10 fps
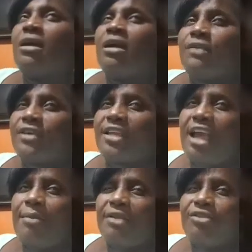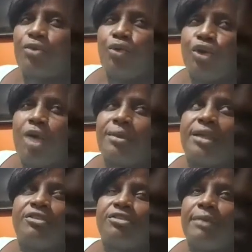Come to care my school.
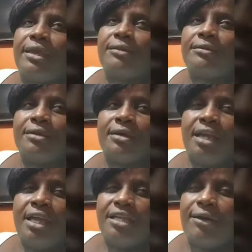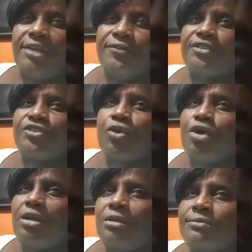Come kiss me. You ready for
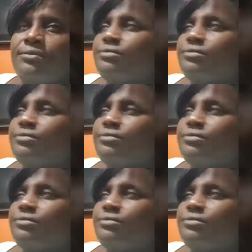school?